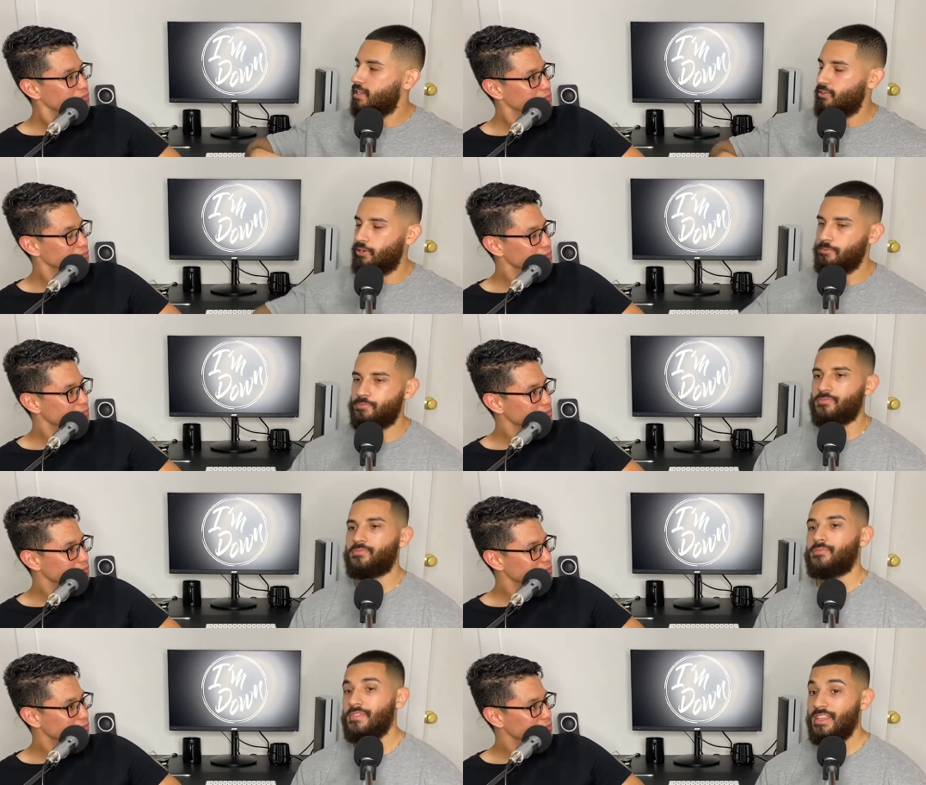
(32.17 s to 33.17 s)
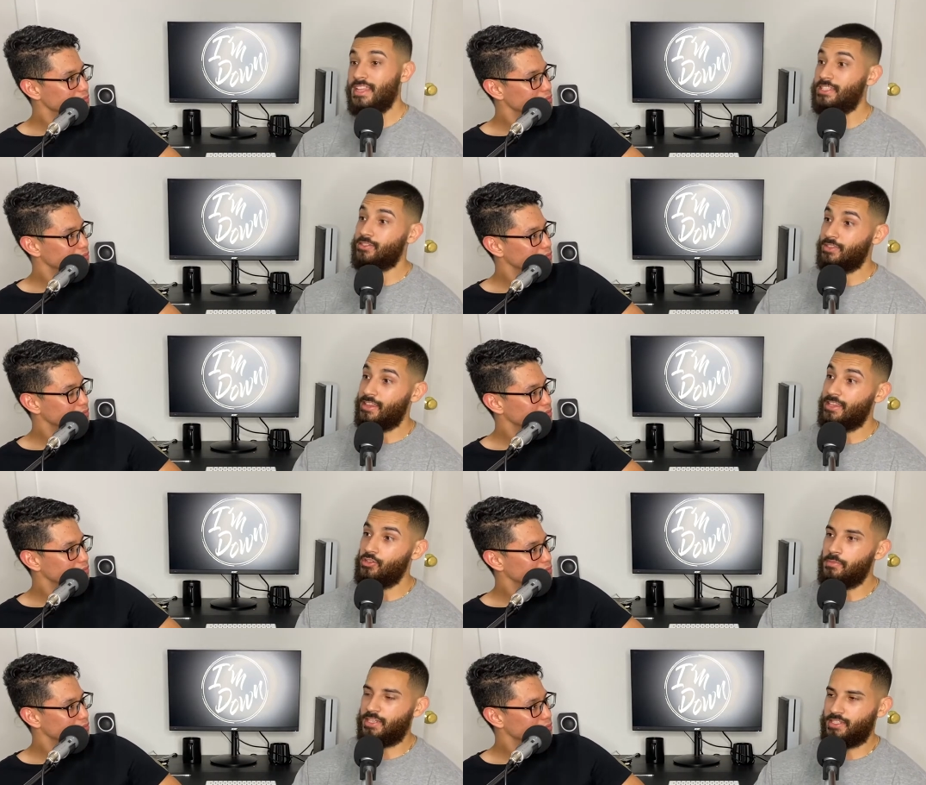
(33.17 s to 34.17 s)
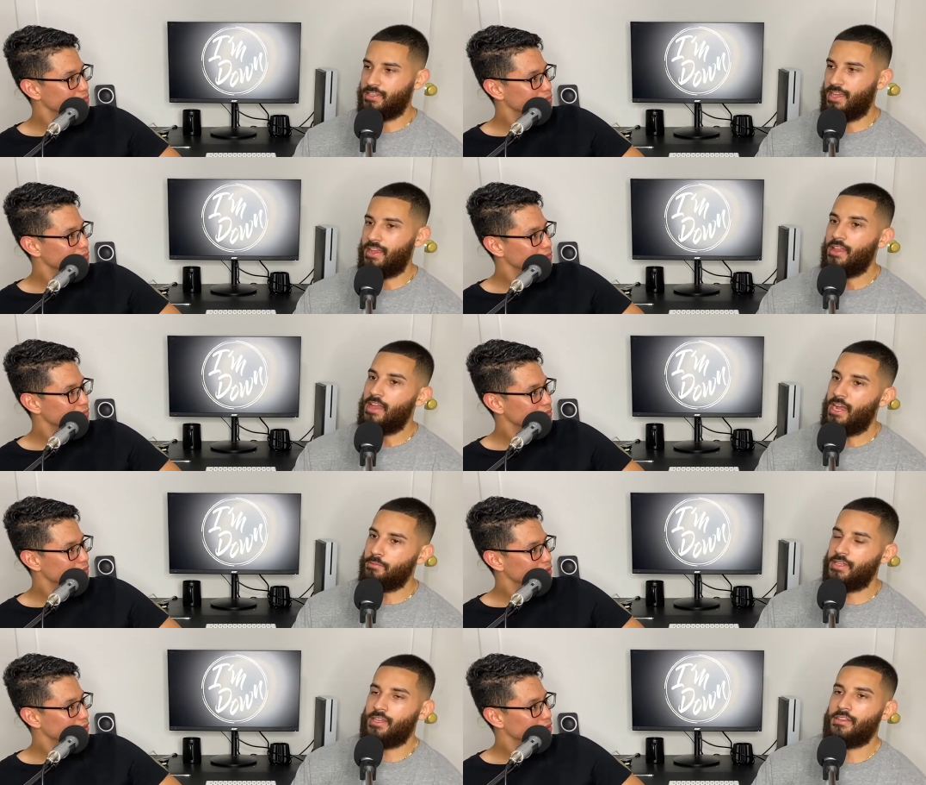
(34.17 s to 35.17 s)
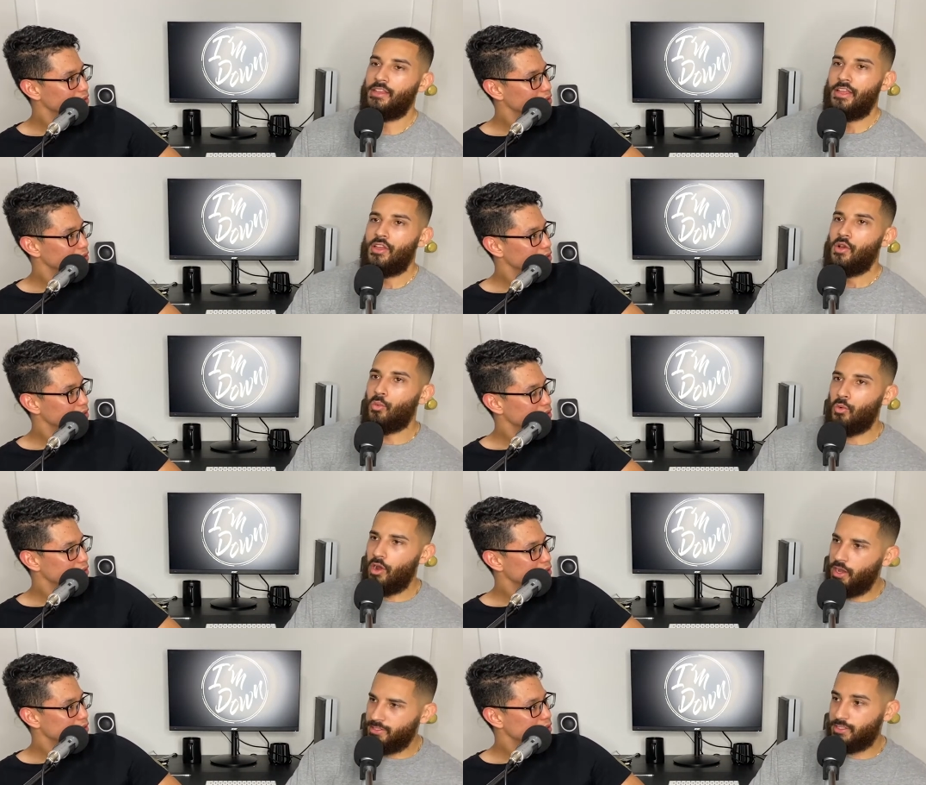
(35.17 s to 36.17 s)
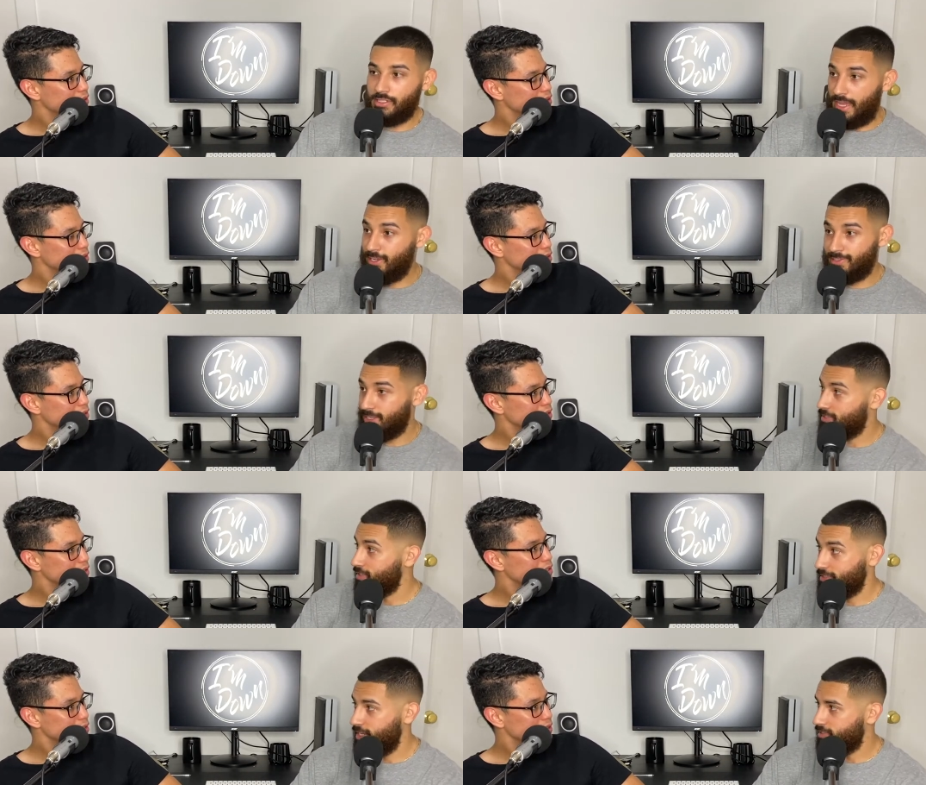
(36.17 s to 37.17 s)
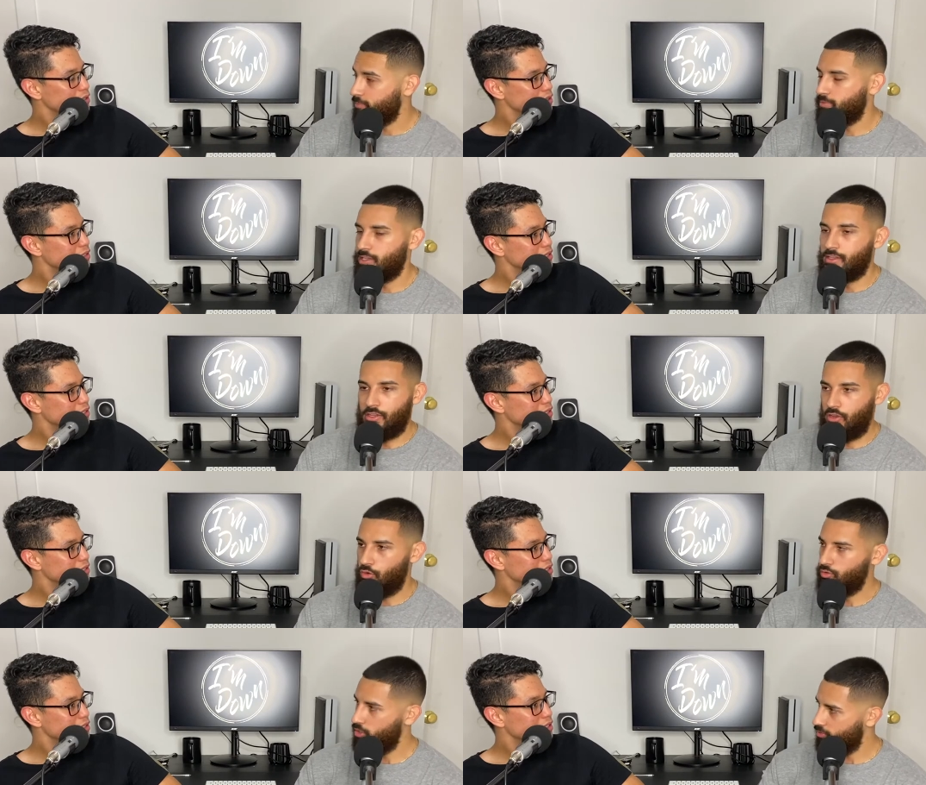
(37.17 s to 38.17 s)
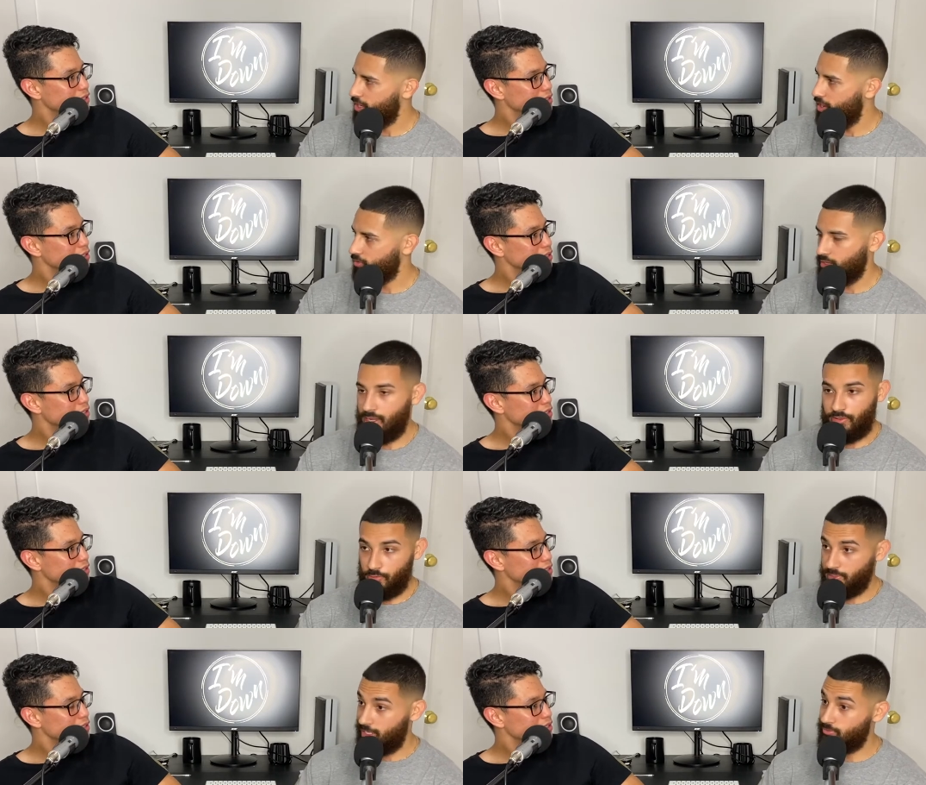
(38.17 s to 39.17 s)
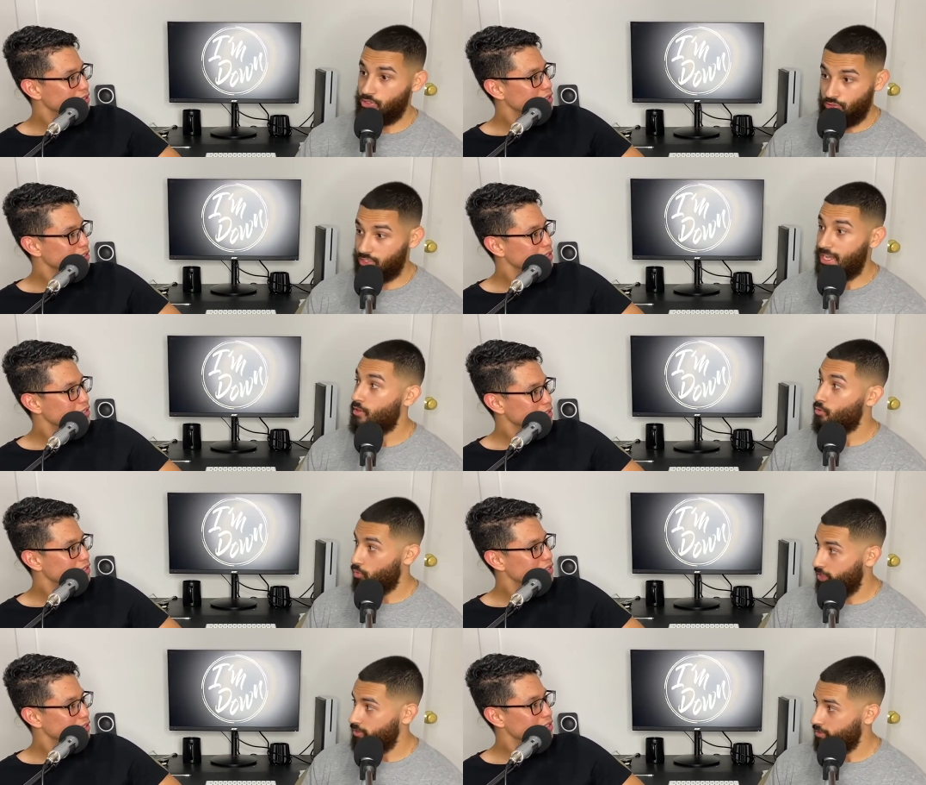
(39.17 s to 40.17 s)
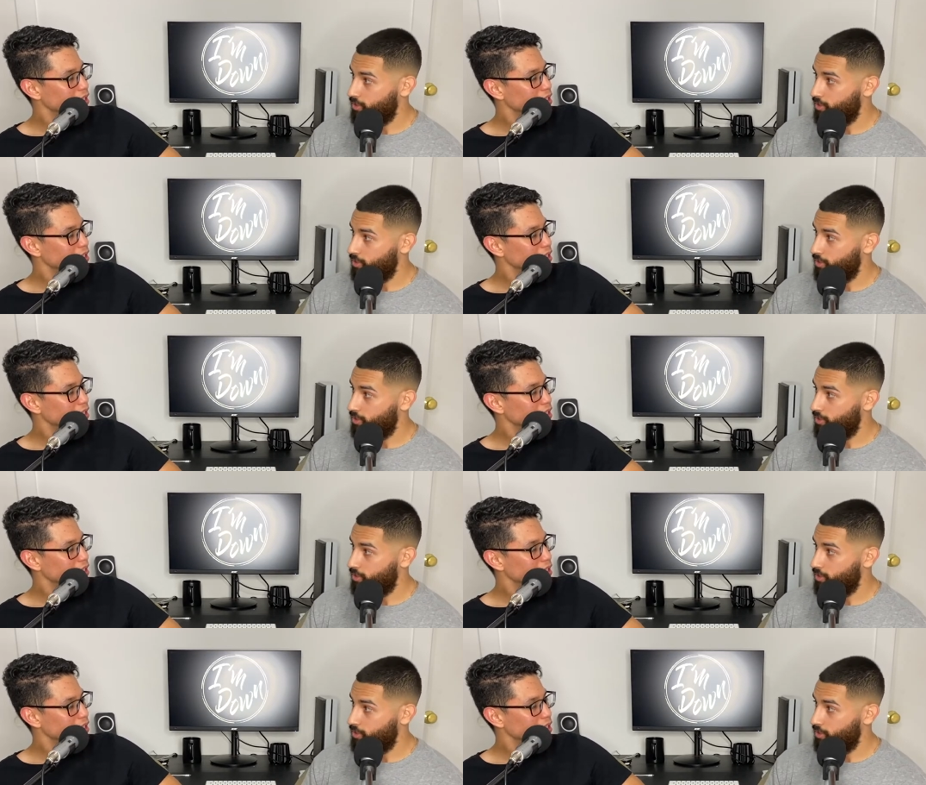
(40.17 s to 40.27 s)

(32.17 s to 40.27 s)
Speaker 1: in, mm-hmm. right? And so now that you mentioned that, I'm thinking us because I used to get the exact same thing. Go kneel down, and there'll be times where you just gotta wait. You yeah. know what I